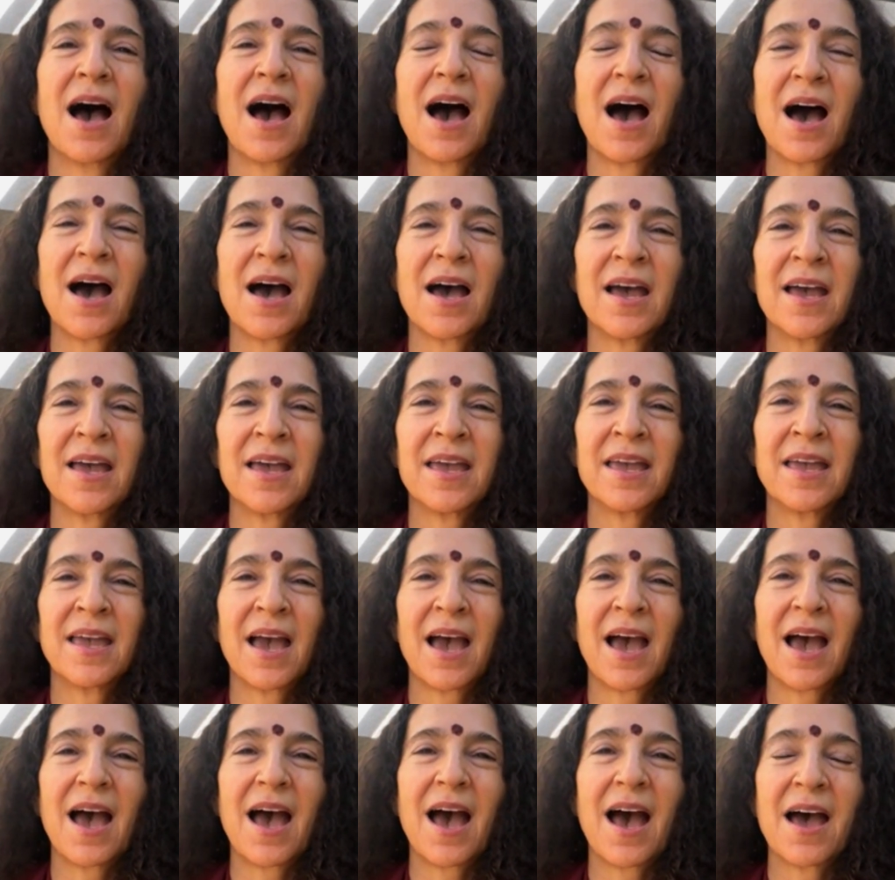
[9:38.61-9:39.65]
I
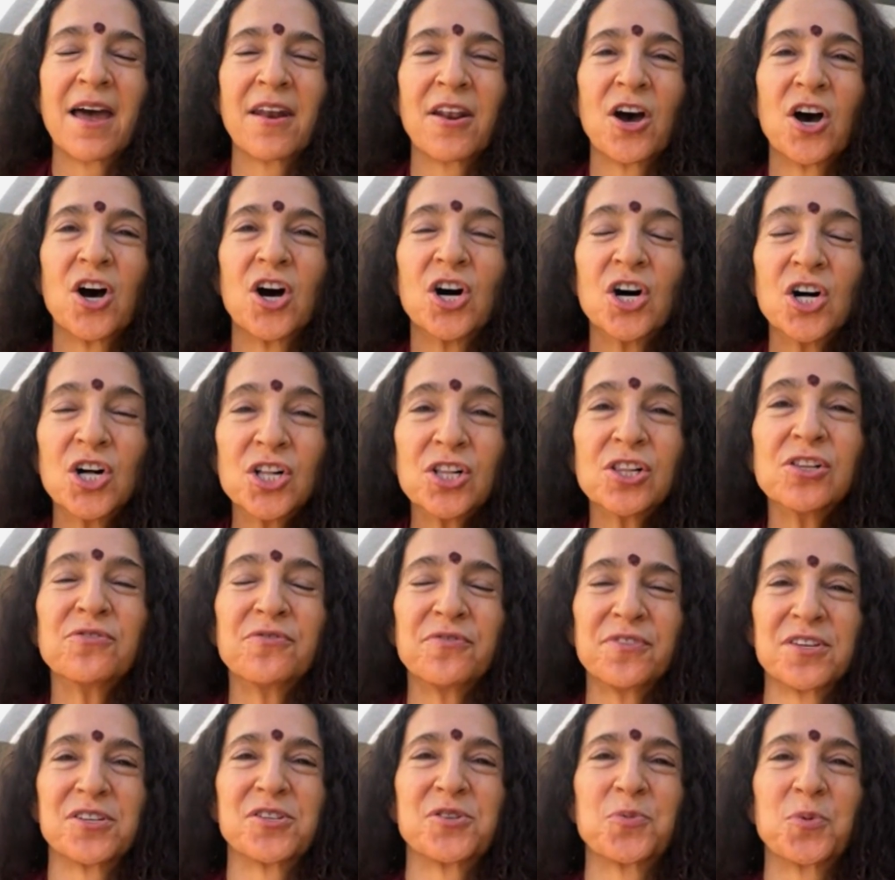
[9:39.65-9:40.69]
had all
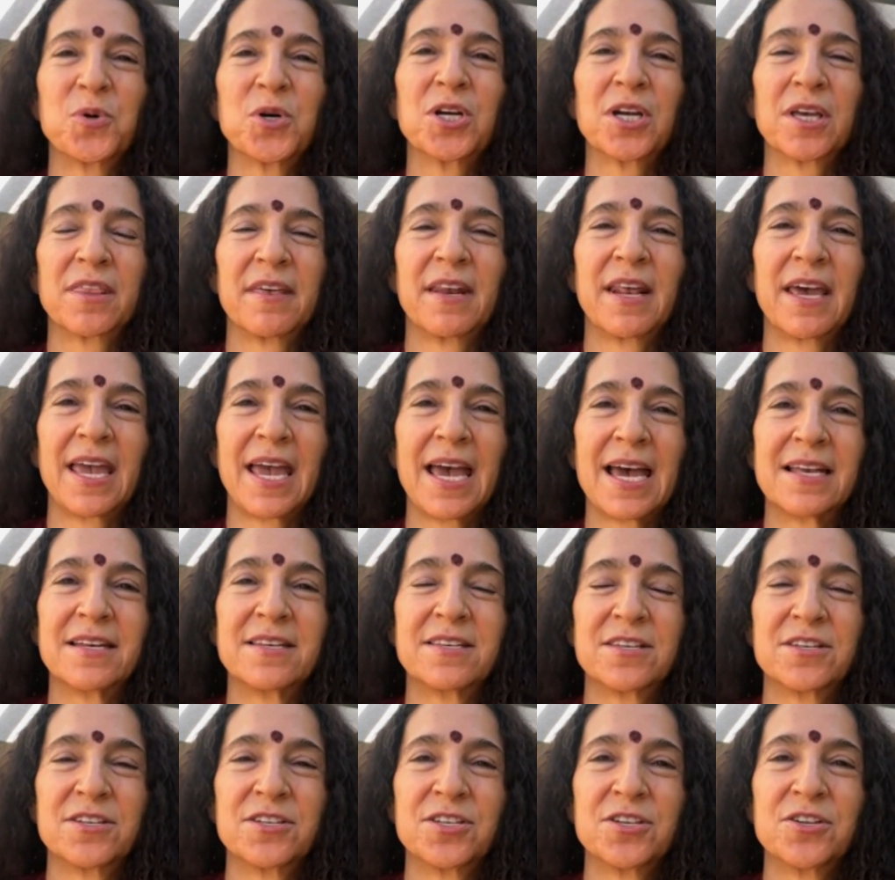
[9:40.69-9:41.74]
of this work that I had
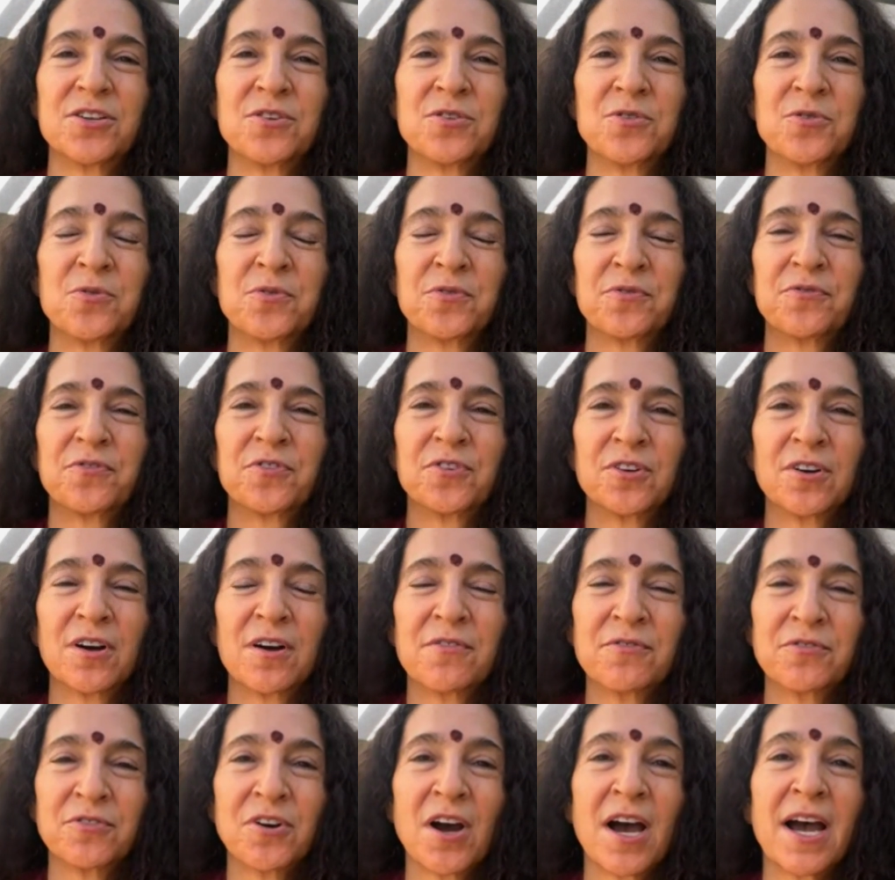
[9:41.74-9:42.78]
to do for a
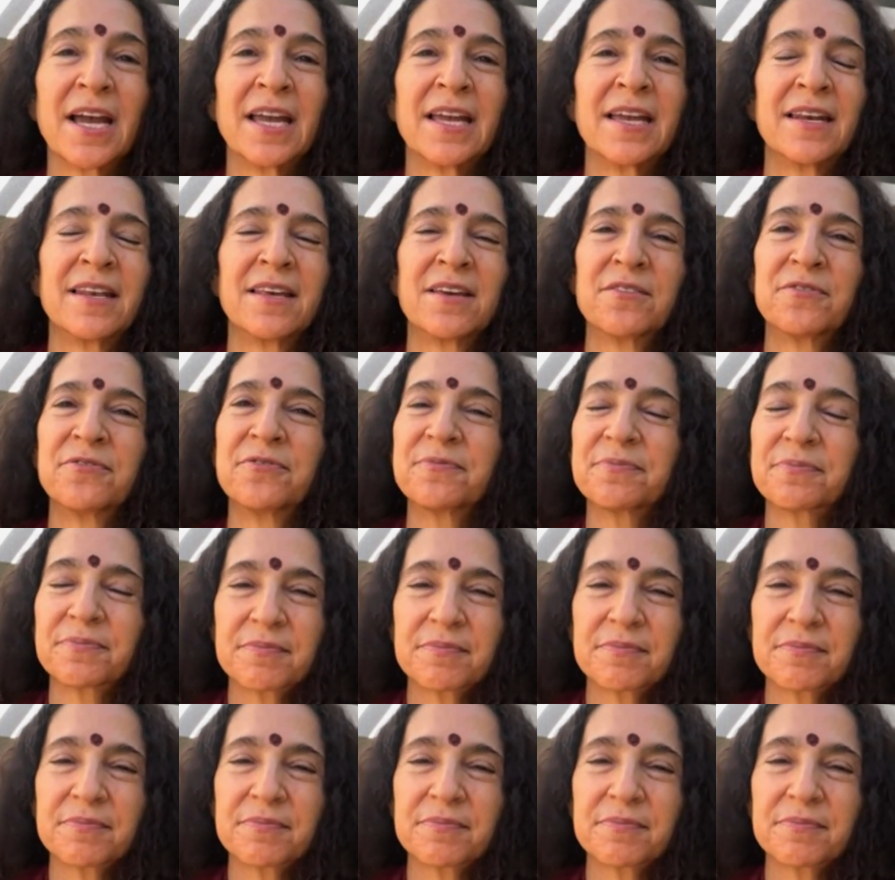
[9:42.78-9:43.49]
variety of